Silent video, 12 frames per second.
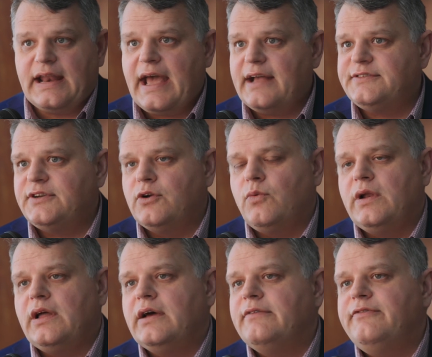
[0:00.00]
an accident or
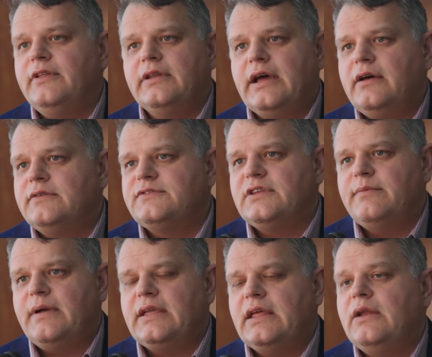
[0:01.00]
whatnot, fill it out, send it
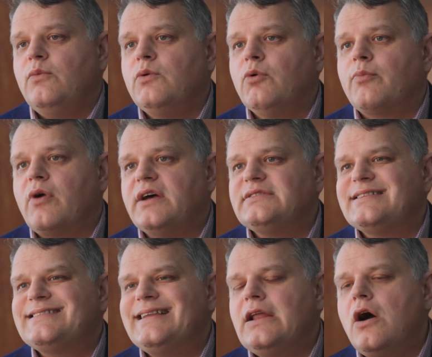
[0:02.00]
back in, and we will
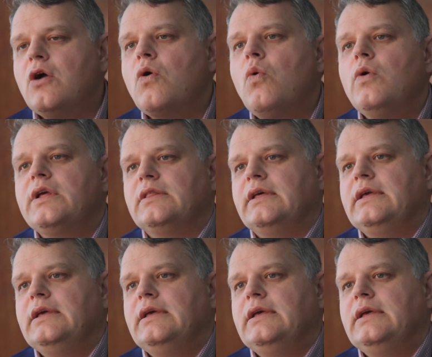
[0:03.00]
process it accordingly.